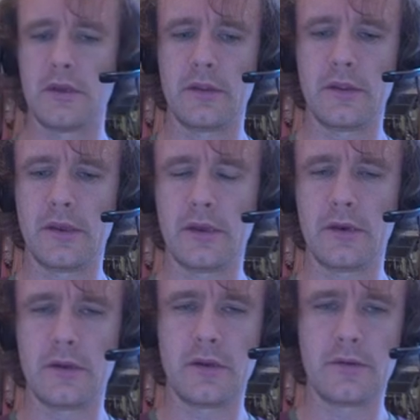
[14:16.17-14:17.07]
then I'm
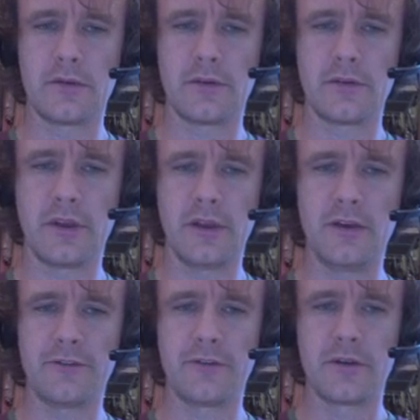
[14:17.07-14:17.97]
going to say
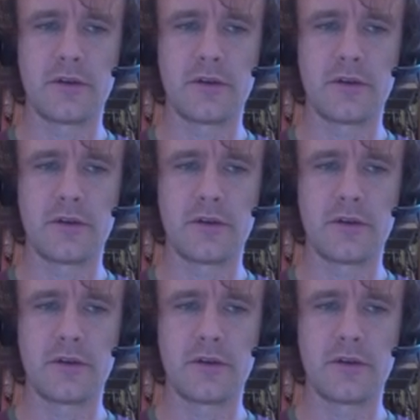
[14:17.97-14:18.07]
if